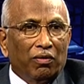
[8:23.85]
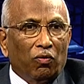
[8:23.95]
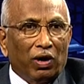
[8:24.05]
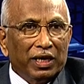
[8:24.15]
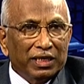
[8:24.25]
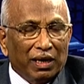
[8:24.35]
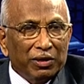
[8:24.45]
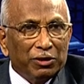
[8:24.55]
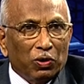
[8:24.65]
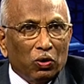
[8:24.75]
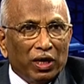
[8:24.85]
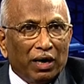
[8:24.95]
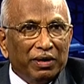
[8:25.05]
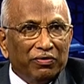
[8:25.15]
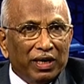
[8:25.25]
One is MS
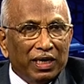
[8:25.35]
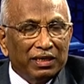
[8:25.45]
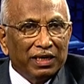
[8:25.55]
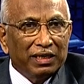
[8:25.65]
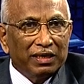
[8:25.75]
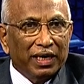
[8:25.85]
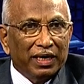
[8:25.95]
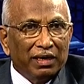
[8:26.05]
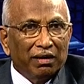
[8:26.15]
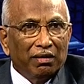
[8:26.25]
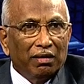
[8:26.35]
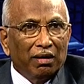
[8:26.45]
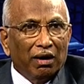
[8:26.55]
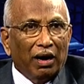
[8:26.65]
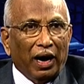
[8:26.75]
program in VLSI engineering
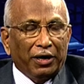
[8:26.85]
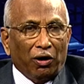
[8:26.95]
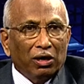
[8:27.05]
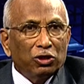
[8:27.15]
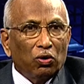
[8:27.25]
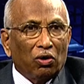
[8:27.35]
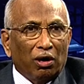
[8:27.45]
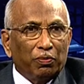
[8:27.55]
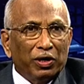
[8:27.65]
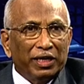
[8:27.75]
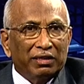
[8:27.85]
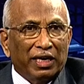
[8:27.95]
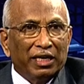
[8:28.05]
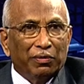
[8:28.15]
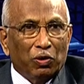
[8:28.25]
and also corporate
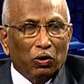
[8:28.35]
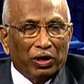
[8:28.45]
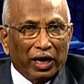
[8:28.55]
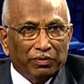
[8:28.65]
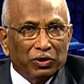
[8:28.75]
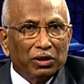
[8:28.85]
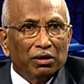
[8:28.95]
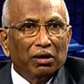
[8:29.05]
training programs